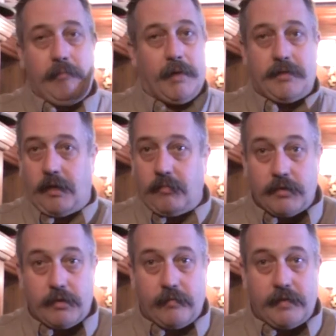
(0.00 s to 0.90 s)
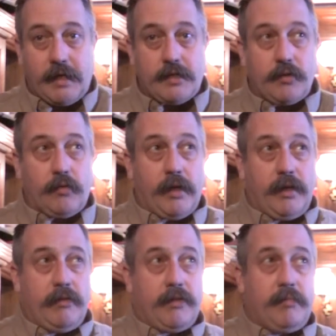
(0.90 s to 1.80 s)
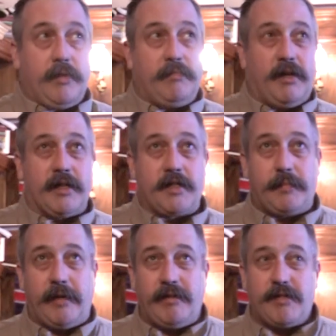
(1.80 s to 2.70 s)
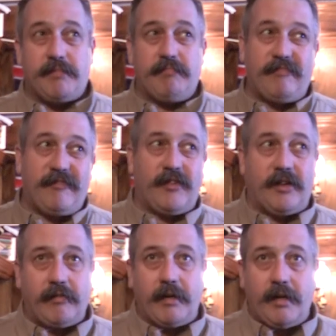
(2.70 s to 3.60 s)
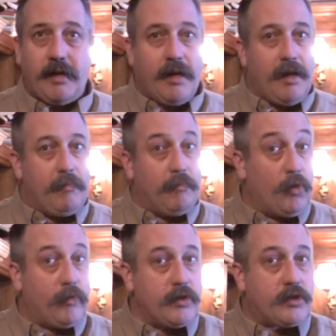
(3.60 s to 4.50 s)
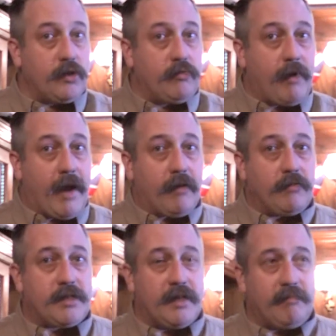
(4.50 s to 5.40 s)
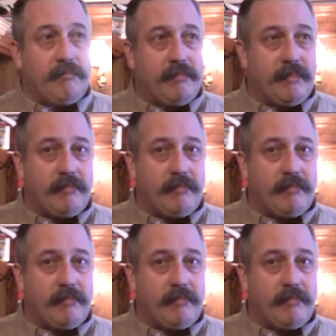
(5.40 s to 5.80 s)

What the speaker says: I don't know what sort of deer stalking you do, but in my experience, firing more than 2 rounds in